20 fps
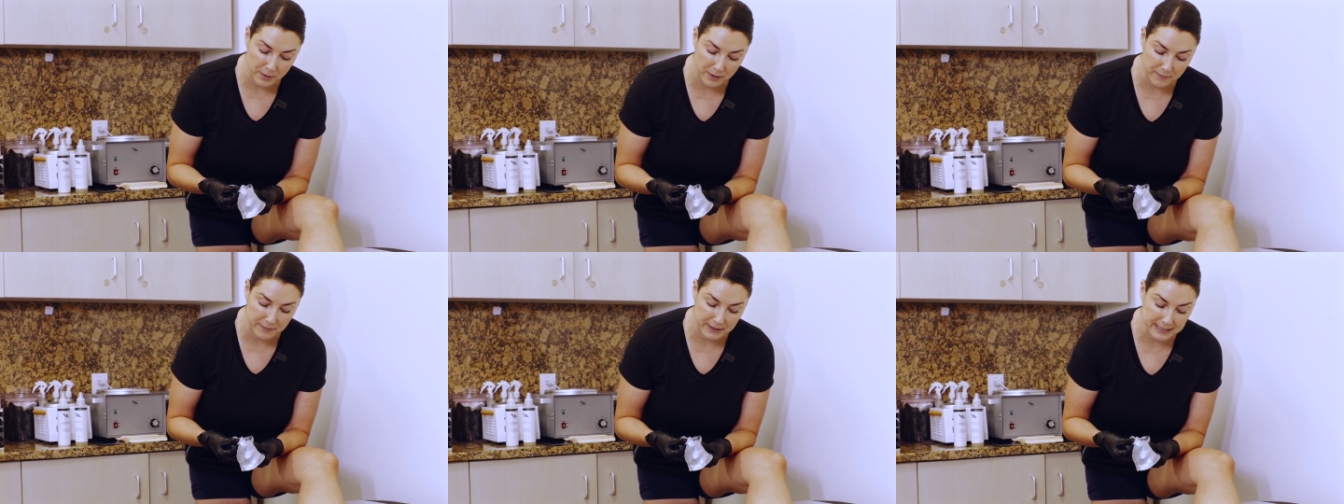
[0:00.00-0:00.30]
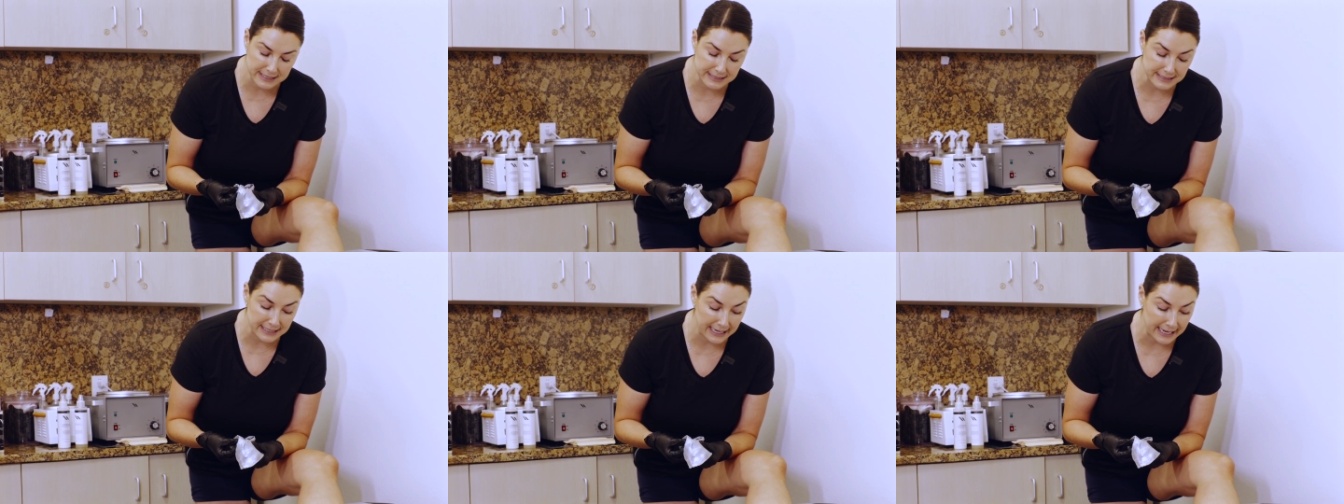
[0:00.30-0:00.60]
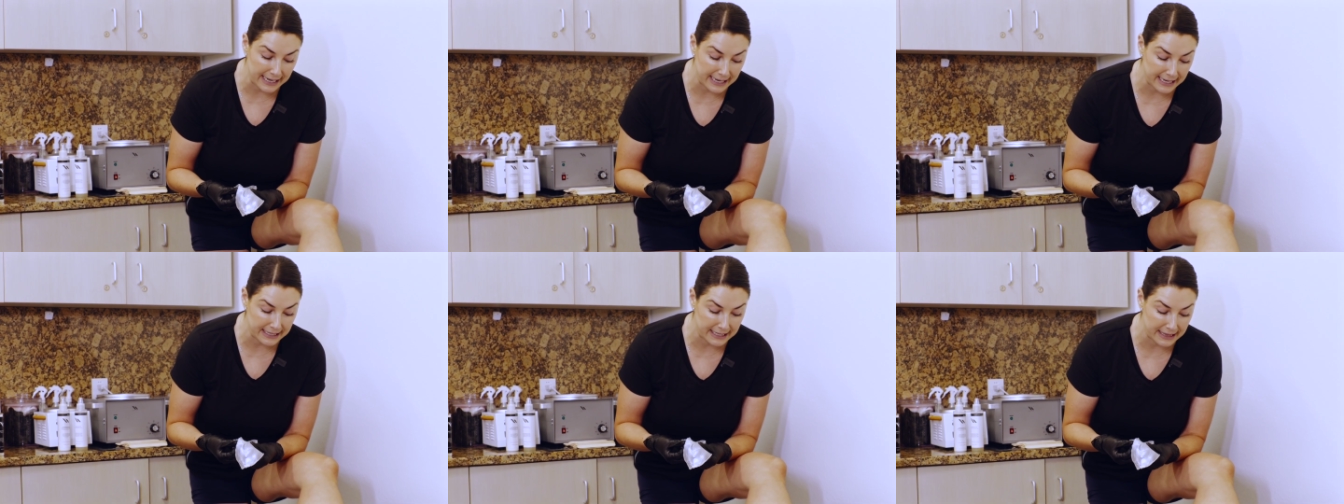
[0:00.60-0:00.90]
but because I
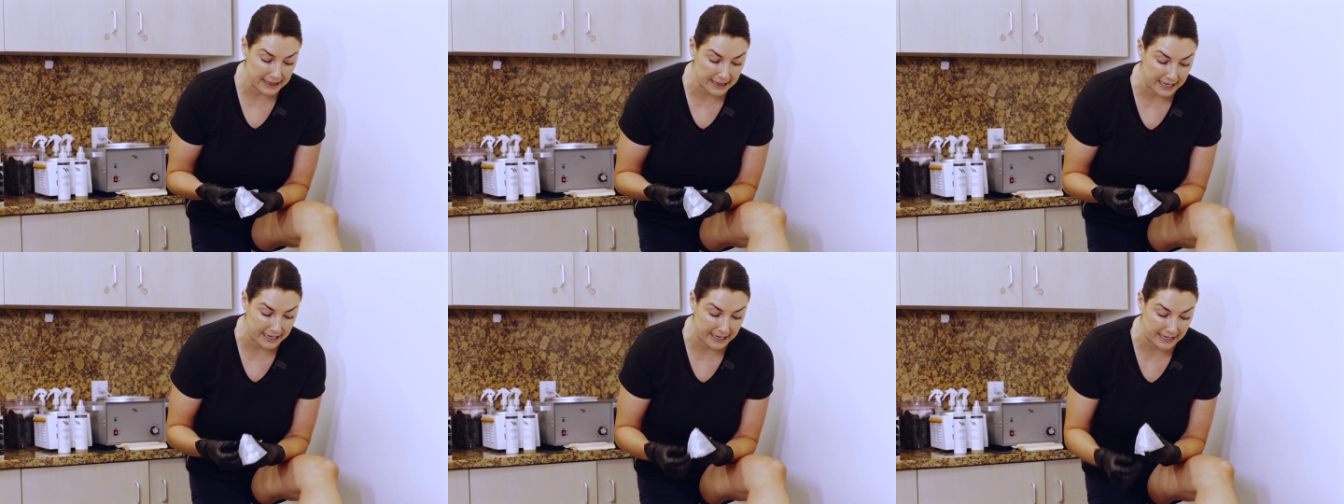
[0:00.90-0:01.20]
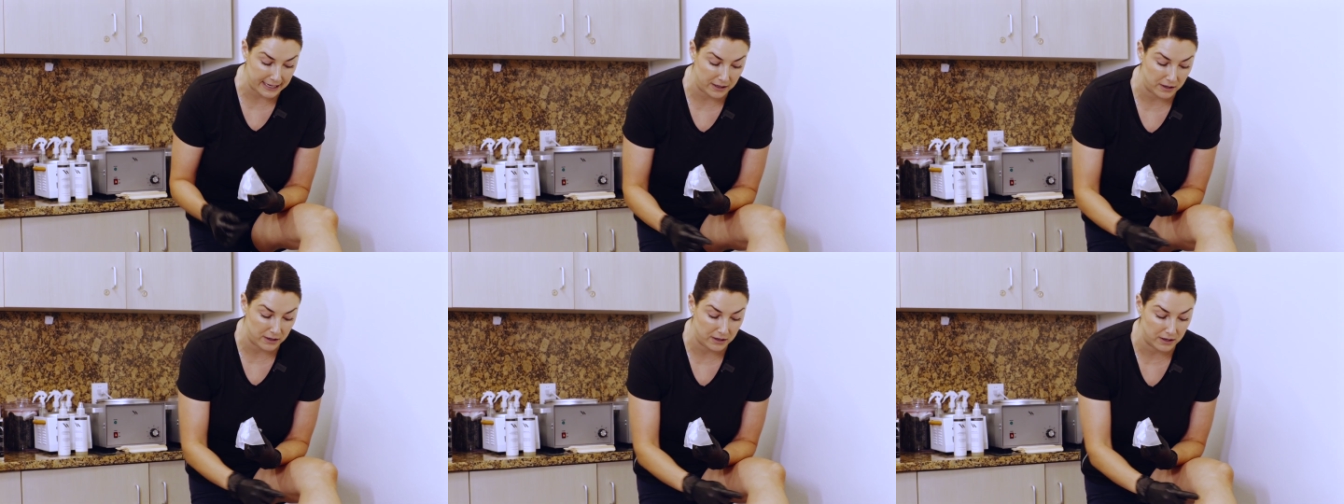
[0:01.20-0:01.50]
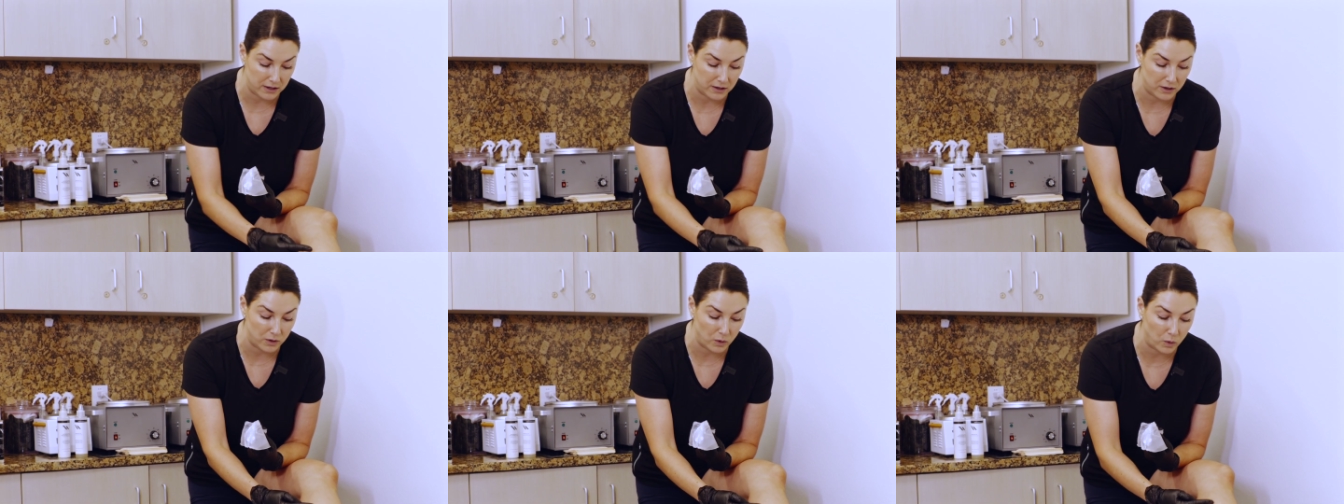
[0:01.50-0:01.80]
had that
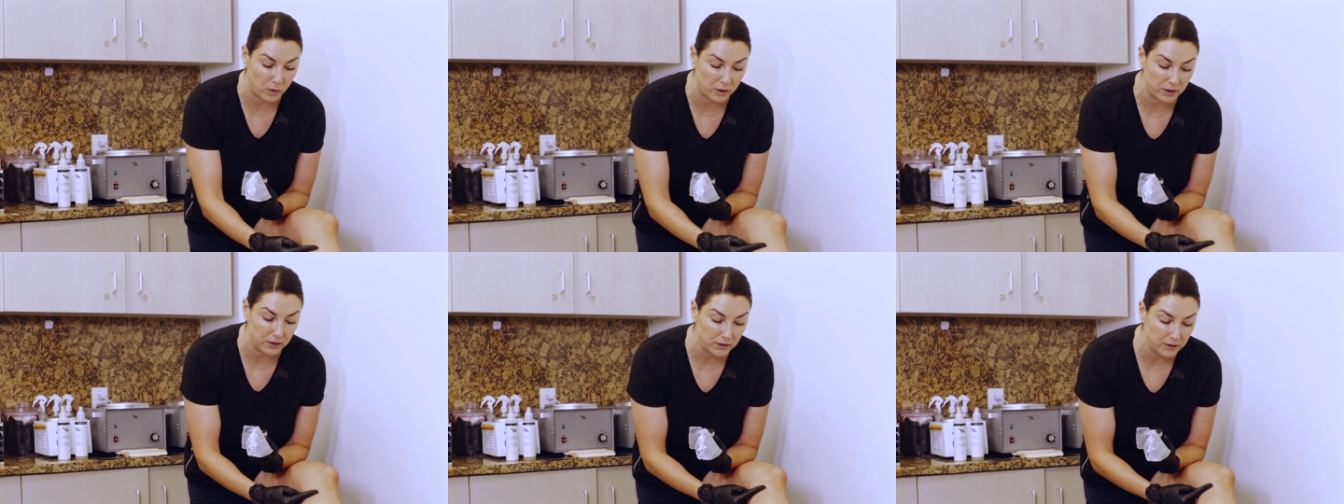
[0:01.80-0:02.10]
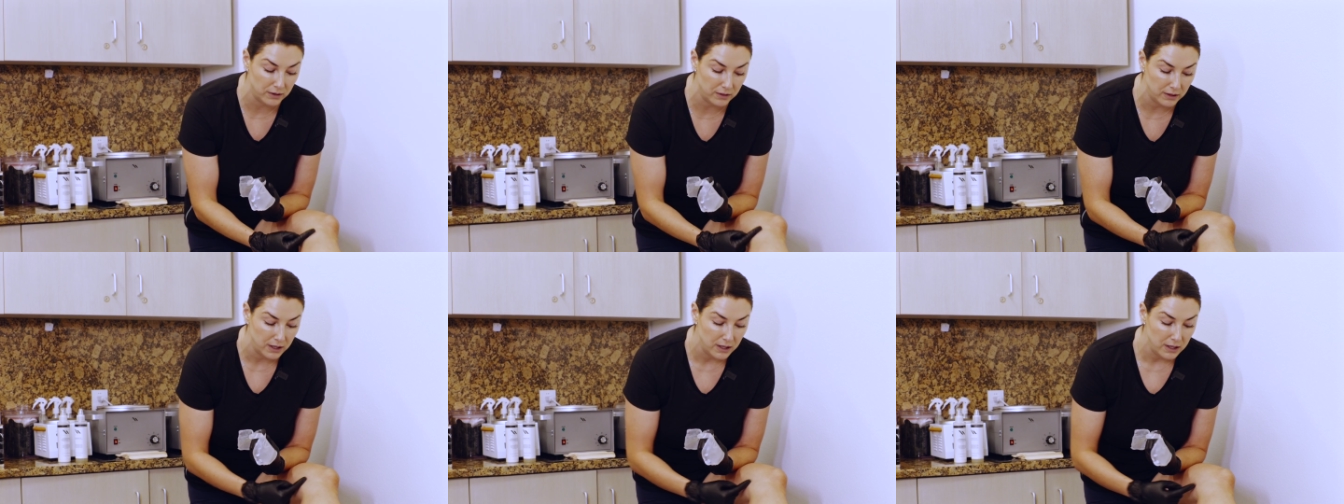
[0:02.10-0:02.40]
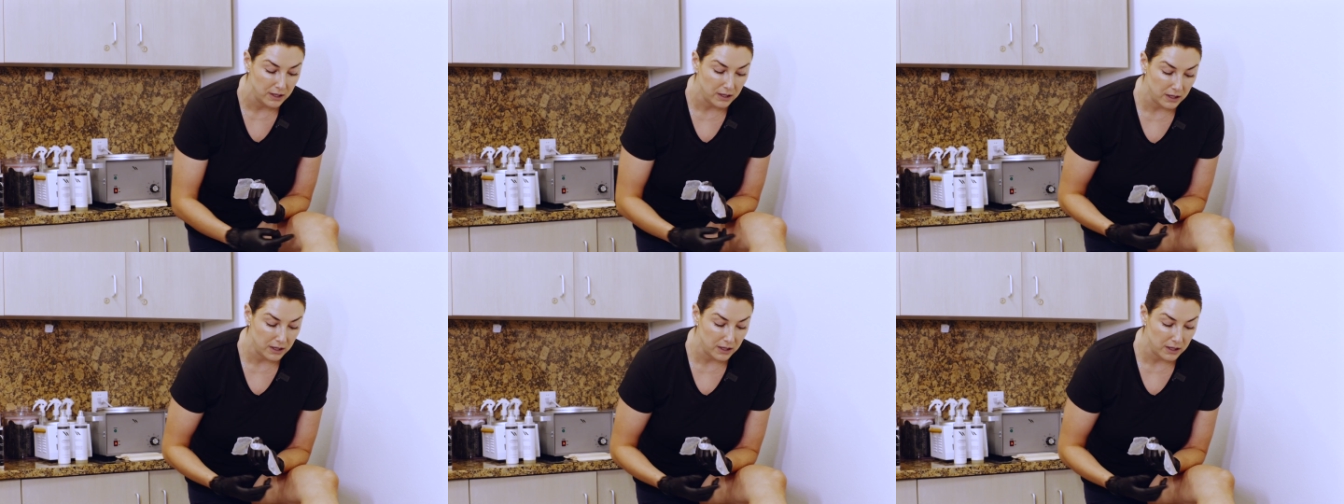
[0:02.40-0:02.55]
oil,